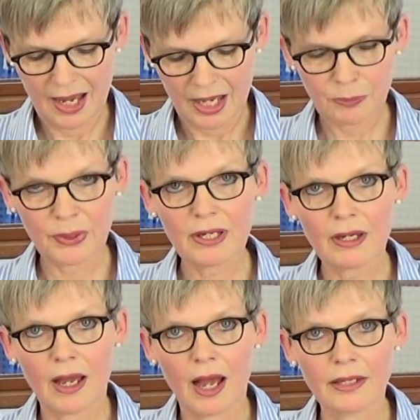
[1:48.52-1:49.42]
And
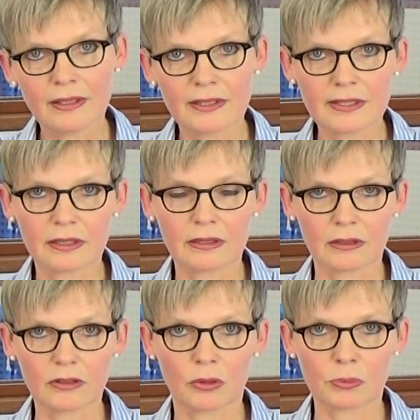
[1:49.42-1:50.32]
B,
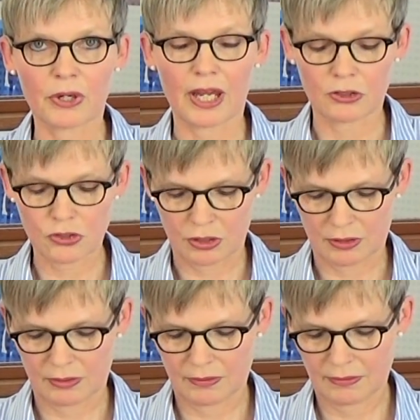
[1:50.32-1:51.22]
analytical
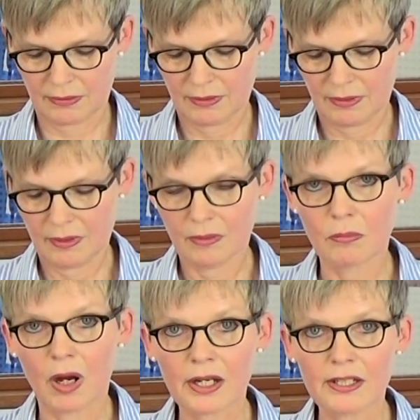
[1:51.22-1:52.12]
comprehension,
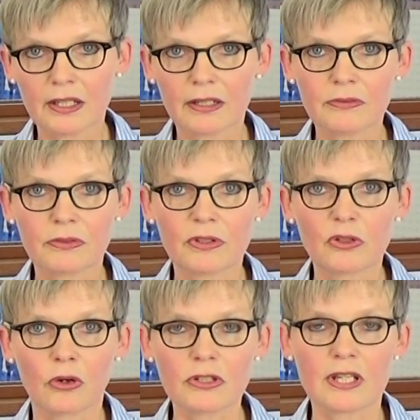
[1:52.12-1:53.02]
mining for the
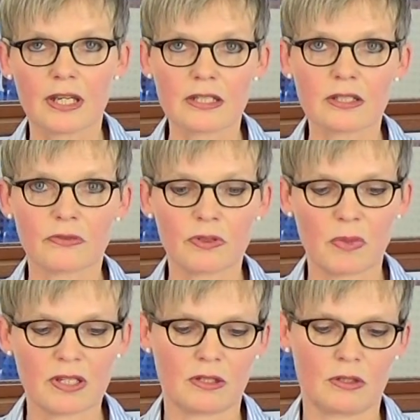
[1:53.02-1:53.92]
content of the
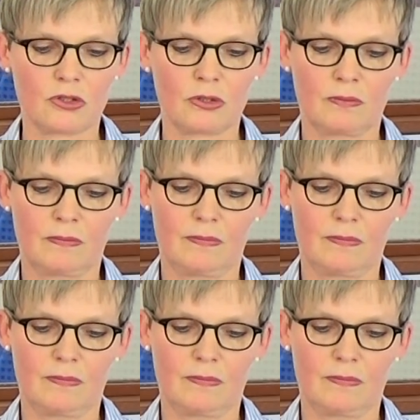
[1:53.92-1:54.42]
message.